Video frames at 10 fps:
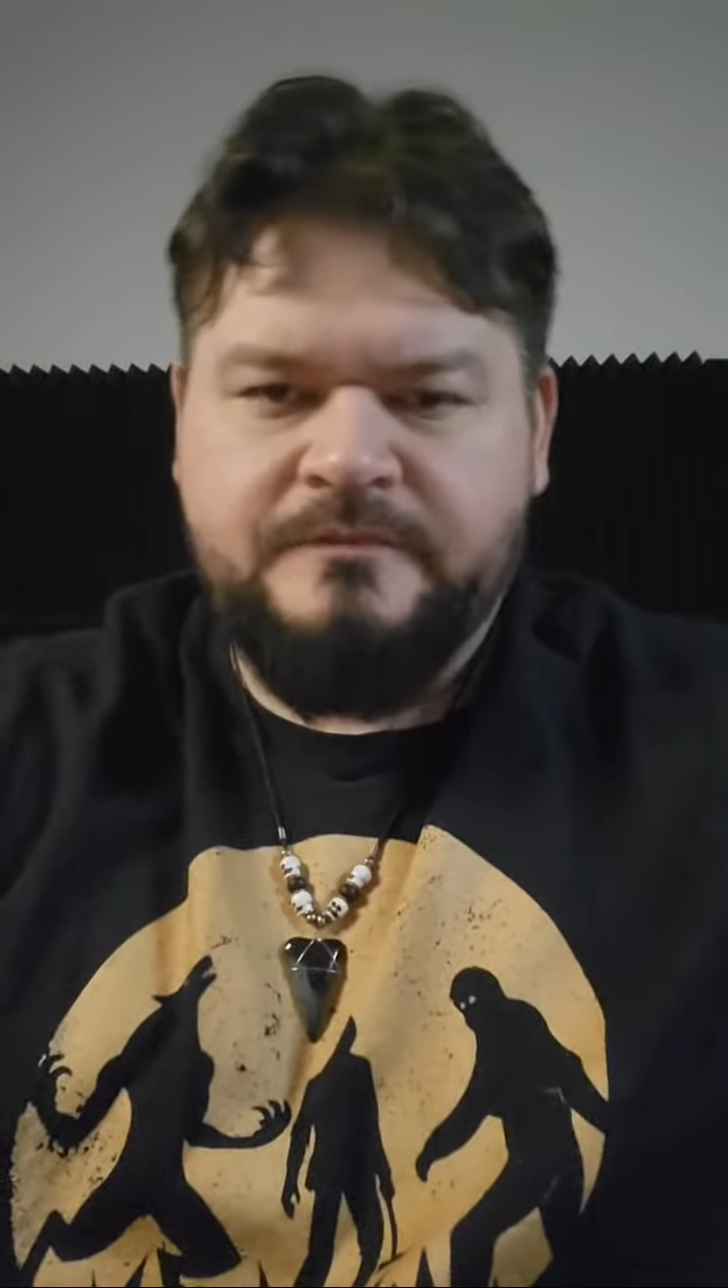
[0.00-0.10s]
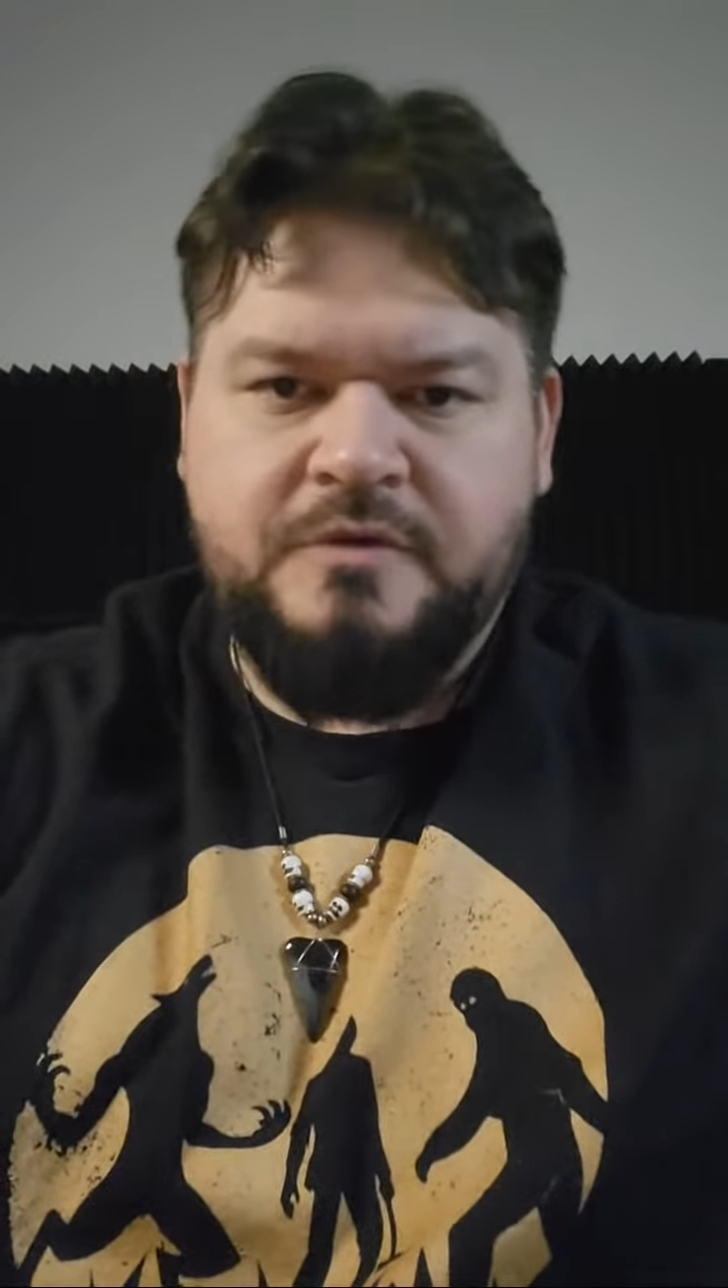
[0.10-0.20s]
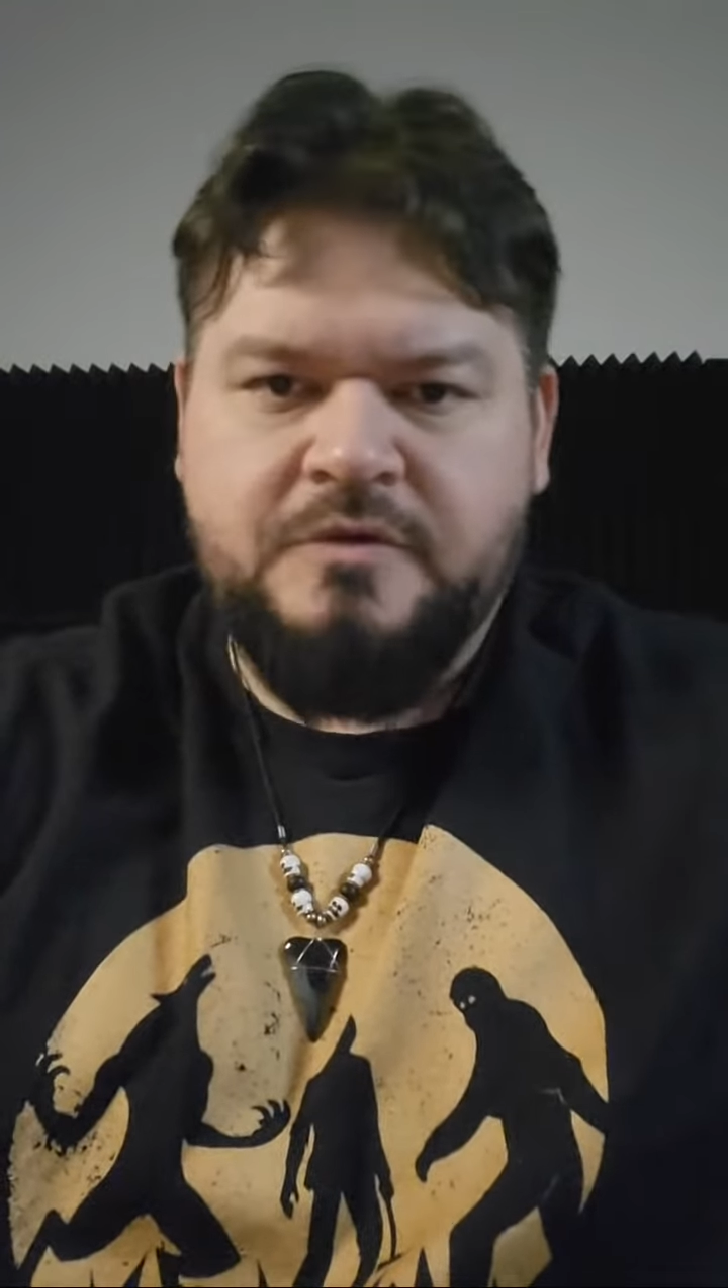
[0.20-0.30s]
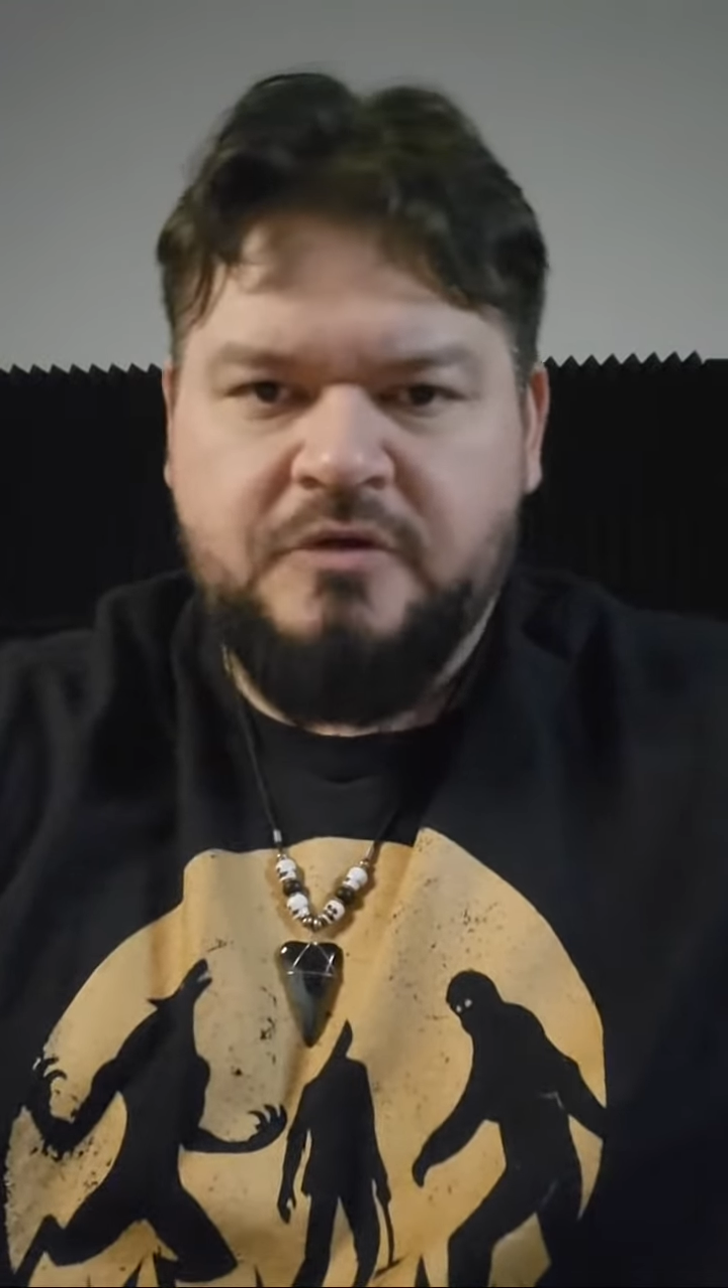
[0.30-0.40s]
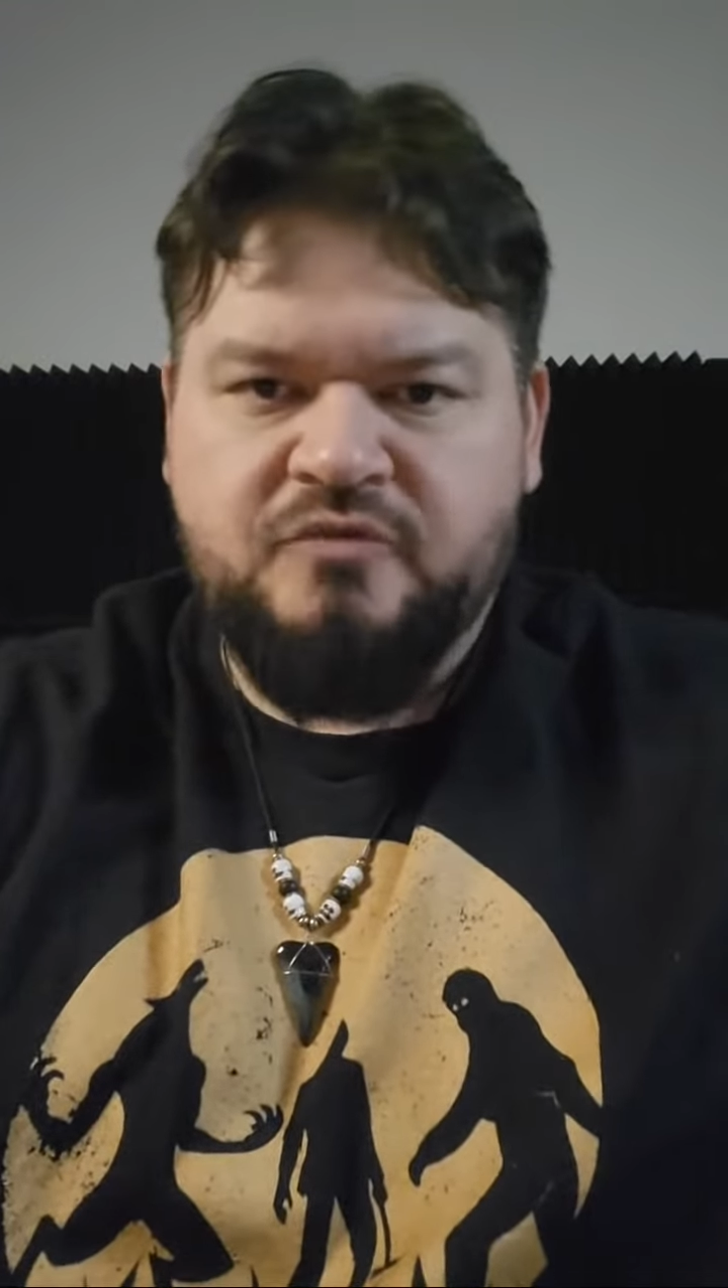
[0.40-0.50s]

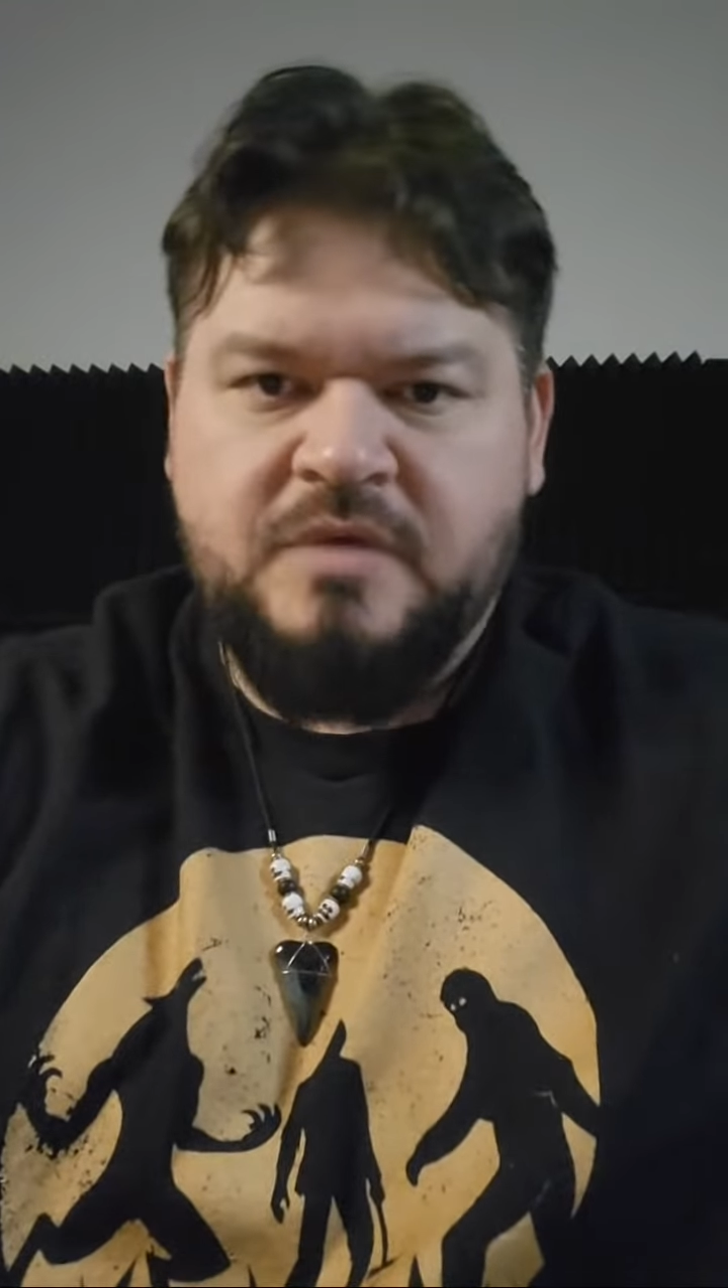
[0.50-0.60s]
who knows